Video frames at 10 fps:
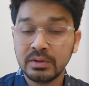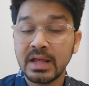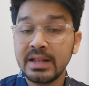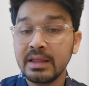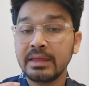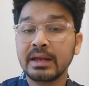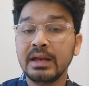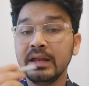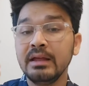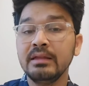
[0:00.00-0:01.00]
then the
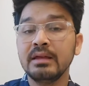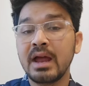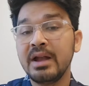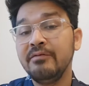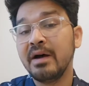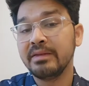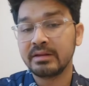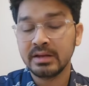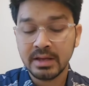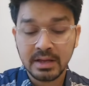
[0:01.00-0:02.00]
second is
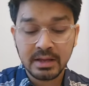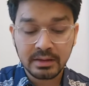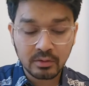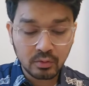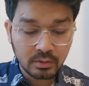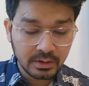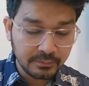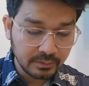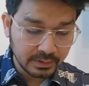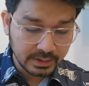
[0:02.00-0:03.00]
advanced. So
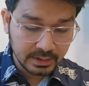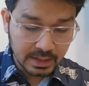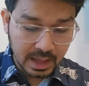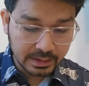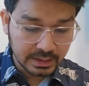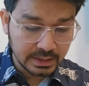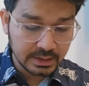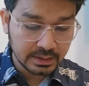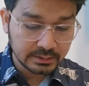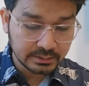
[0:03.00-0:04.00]
if you see last
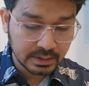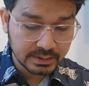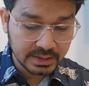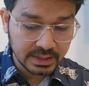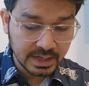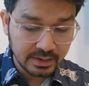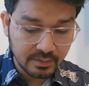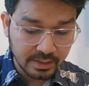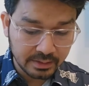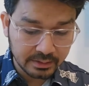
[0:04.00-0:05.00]
year the JEE
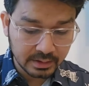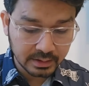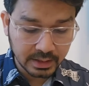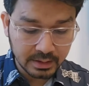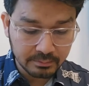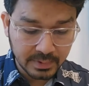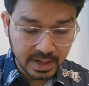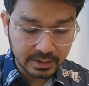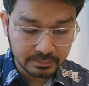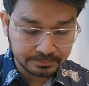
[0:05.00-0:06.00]
Advanced result came
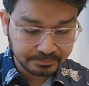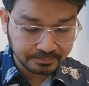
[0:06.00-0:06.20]
at